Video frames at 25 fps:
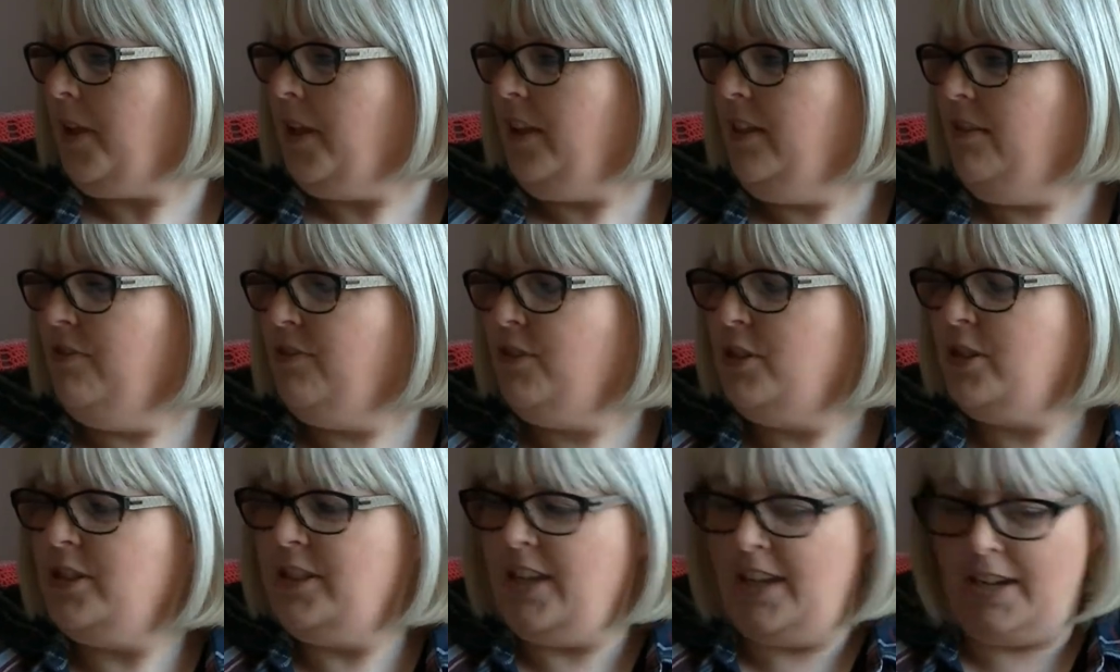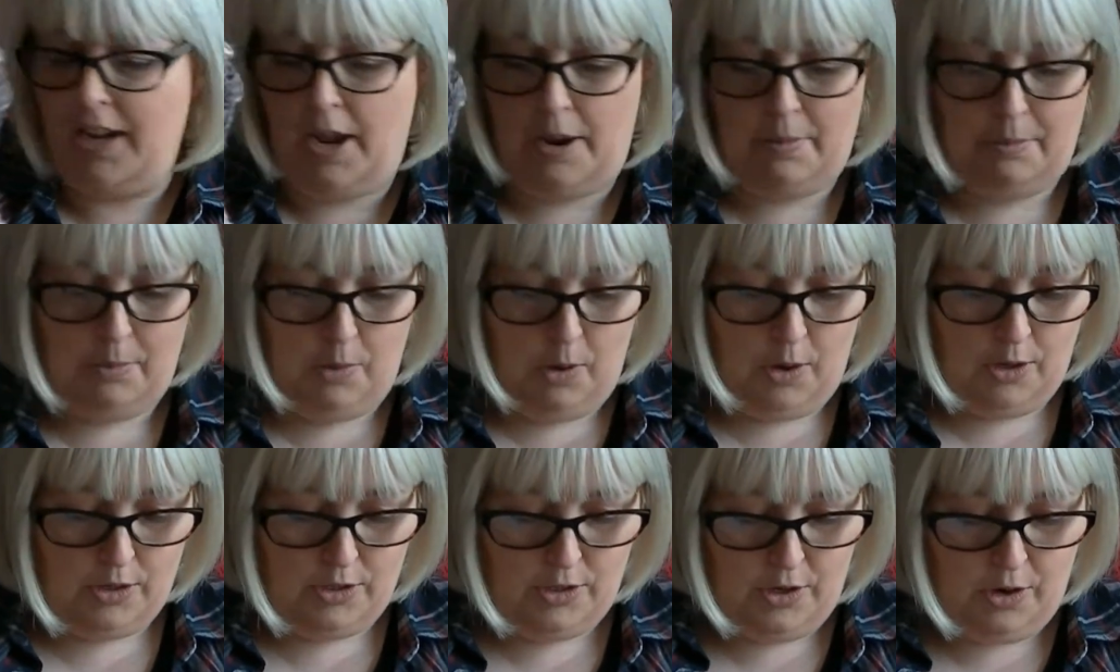The first thing I
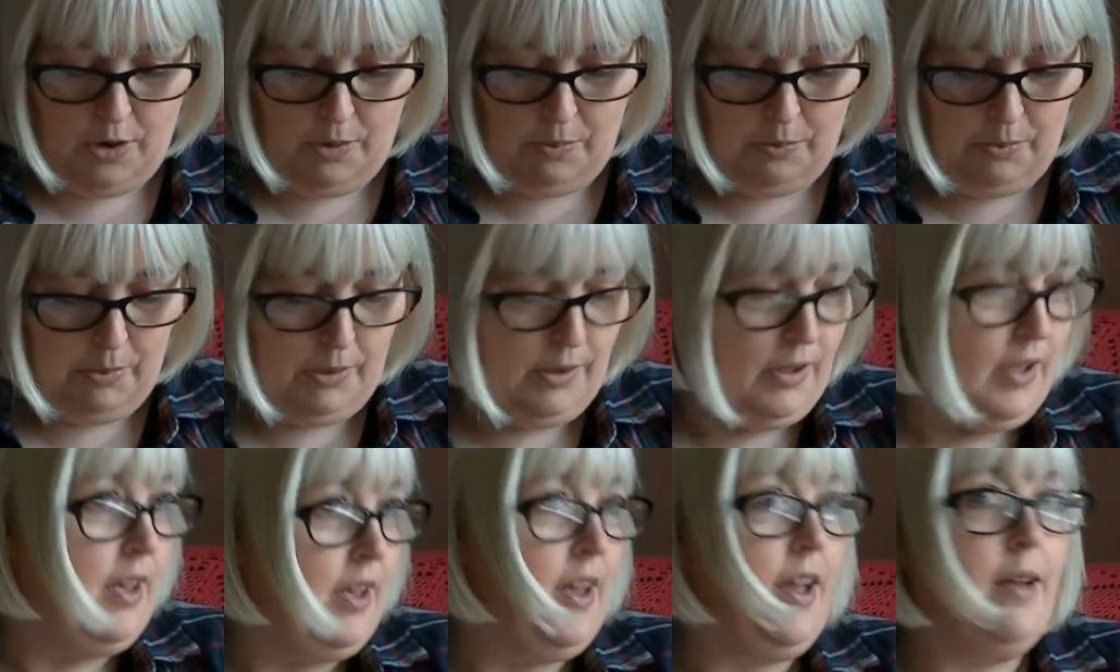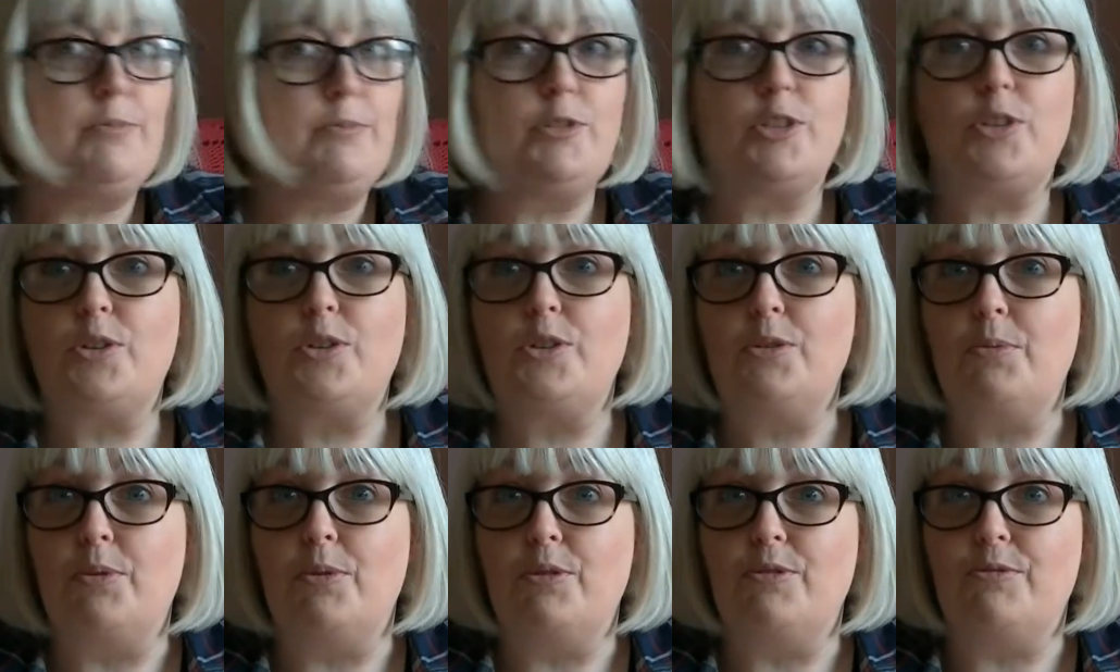brought up, I'm just
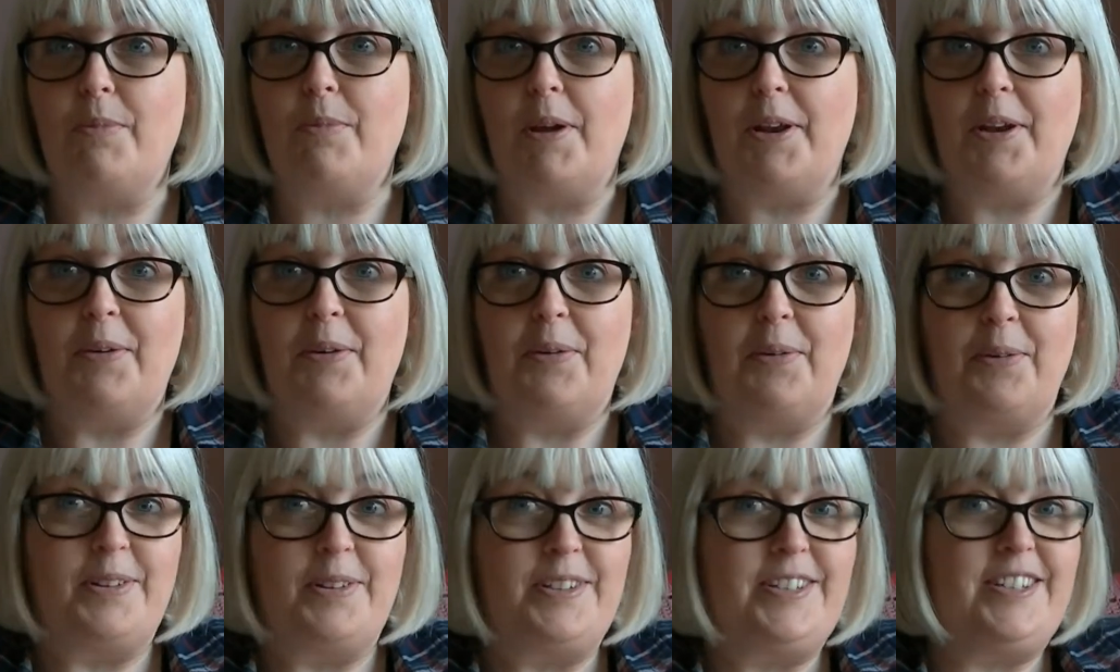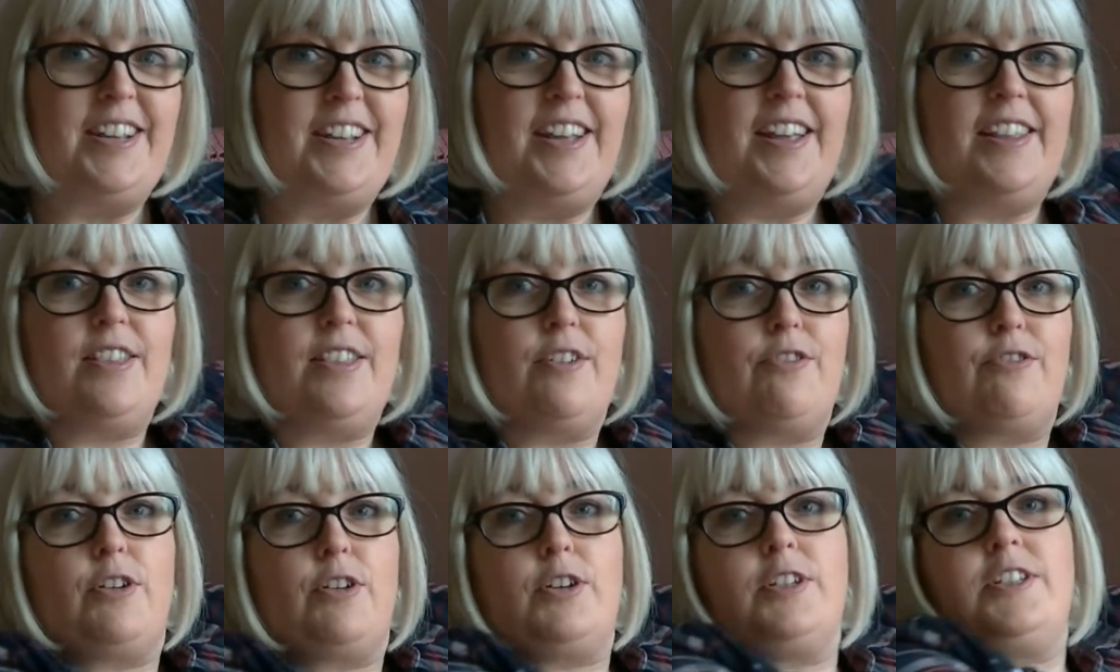going to move my notes.
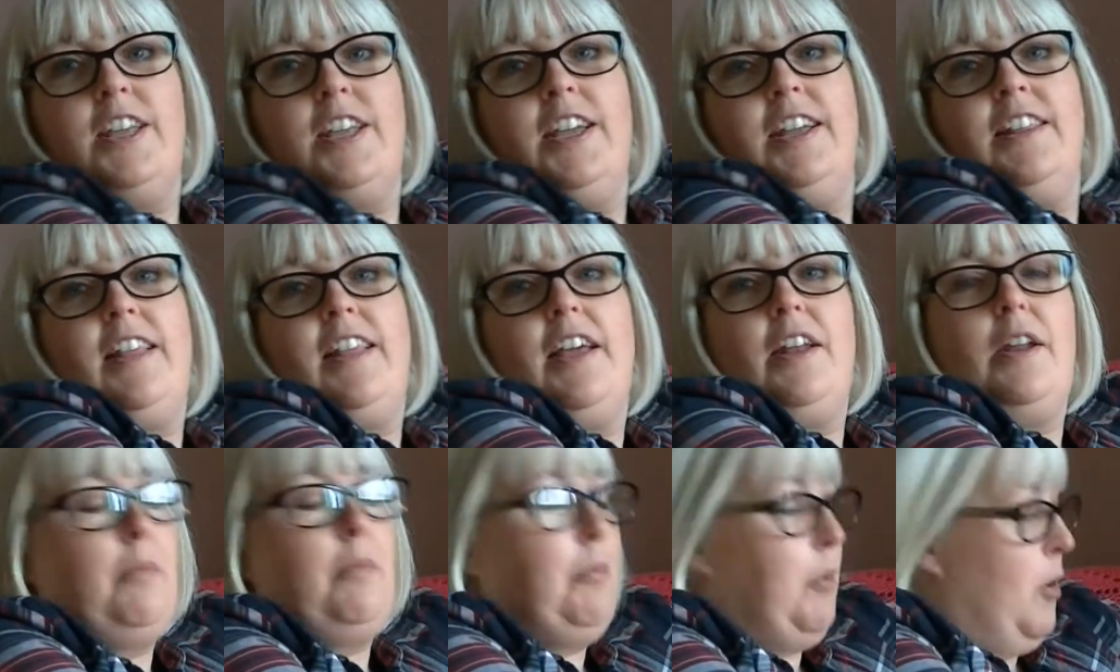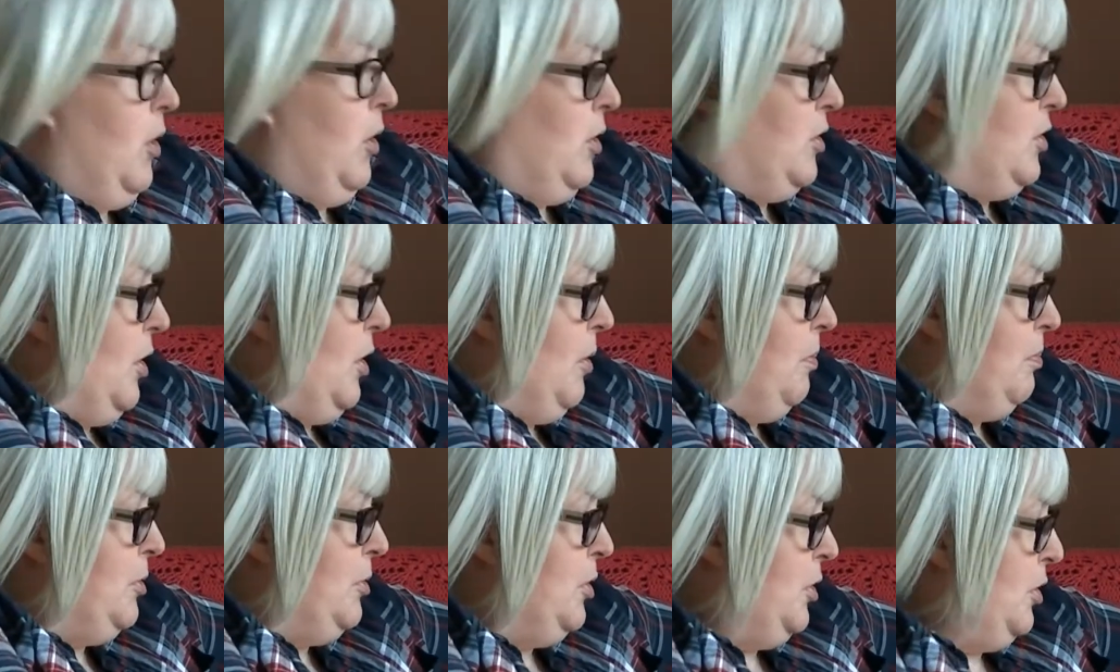The first thing that I brought
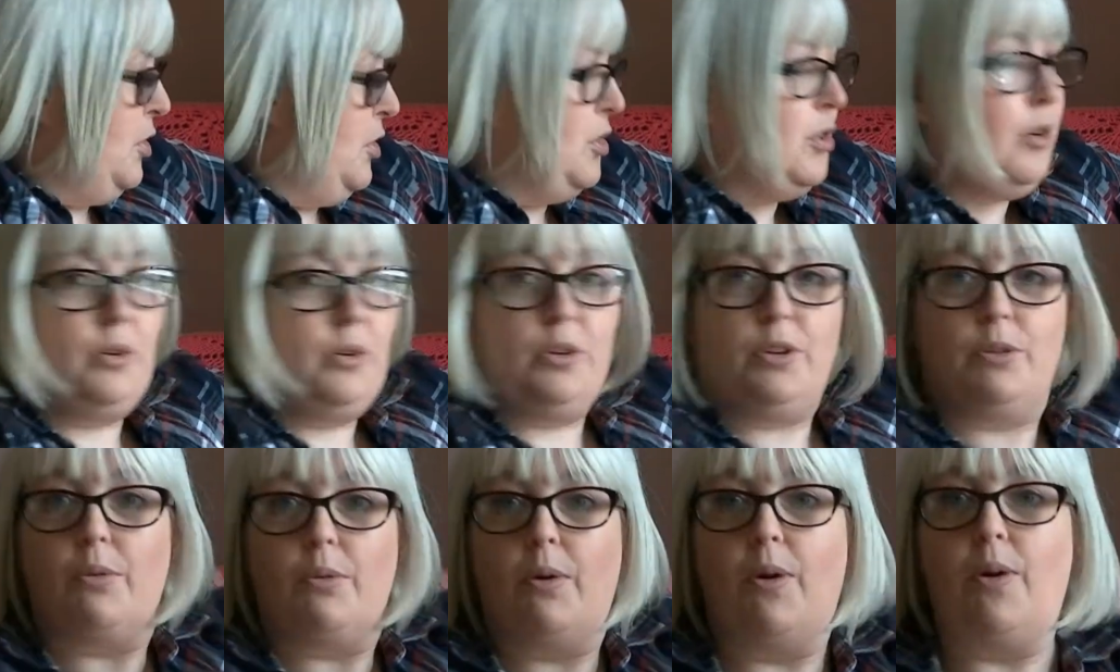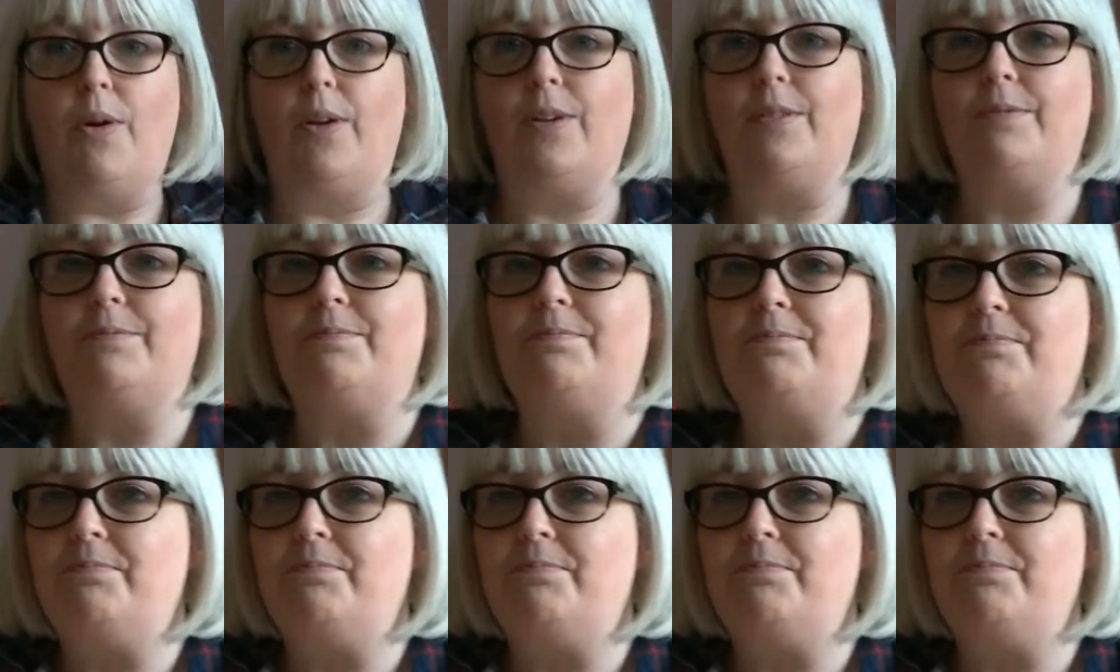up to show you all